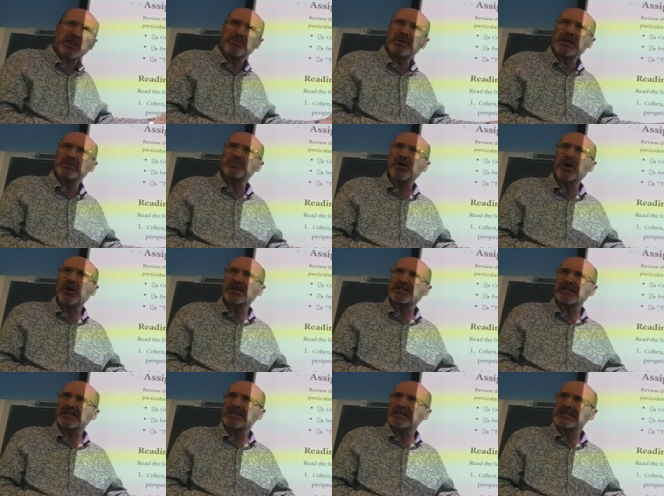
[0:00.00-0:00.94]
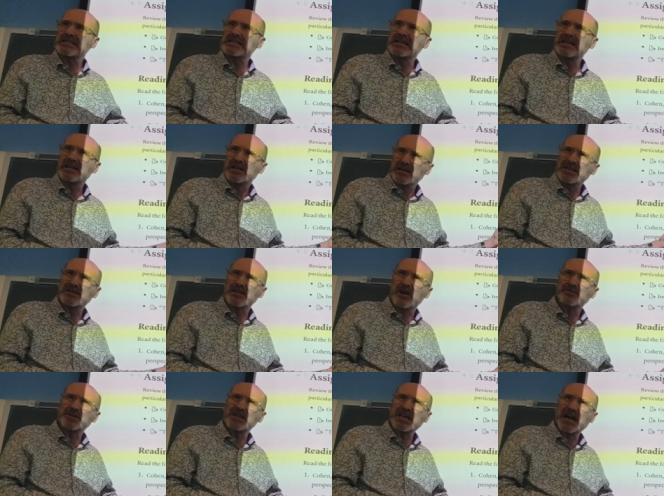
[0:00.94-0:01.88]
the main point is in,
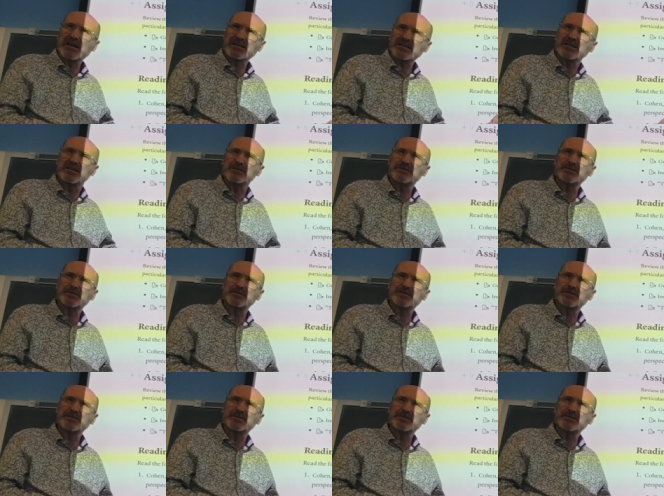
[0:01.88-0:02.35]
of the article